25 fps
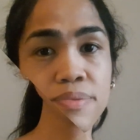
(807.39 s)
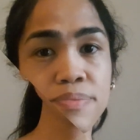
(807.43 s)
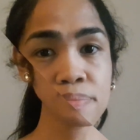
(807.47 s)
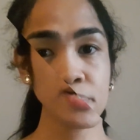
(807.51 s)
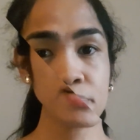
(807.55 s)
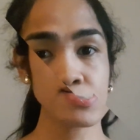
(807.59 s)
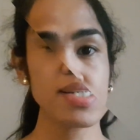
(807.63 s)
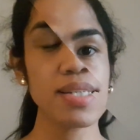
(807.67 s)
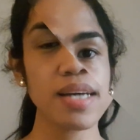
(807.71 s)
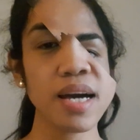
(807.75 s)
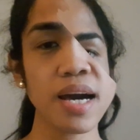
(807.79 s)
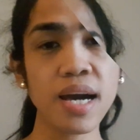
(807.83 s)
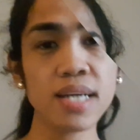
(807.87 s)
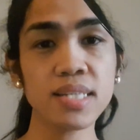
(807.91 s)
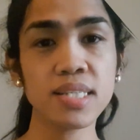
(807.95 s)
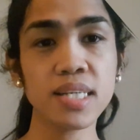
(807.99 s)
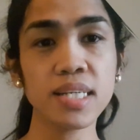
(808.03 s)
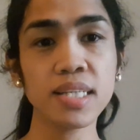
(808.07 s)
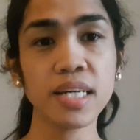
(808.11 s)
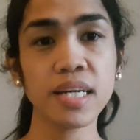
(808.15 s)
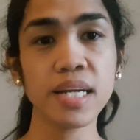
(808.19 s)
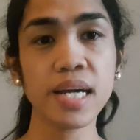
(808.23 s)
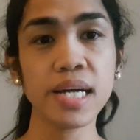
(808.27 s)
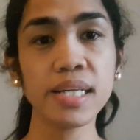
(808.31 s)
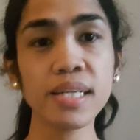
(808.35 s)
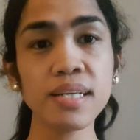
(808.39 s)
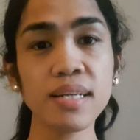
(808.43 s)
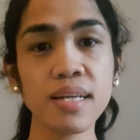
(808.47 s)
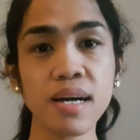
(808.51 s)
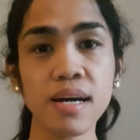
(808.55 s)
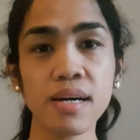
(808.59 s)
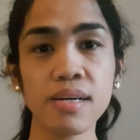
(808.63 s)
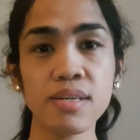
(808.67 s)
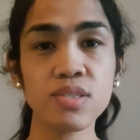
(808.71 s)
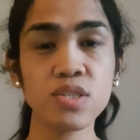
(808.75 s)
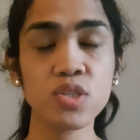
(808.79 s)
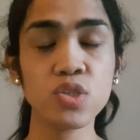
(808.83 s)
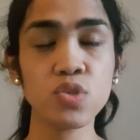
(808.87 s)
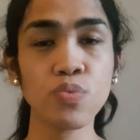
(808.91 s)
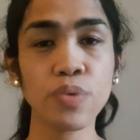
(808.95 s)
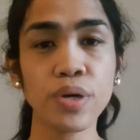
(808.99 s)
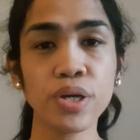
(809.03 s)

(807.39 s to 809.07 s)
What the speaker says: Yes, guys, in the Netherlands,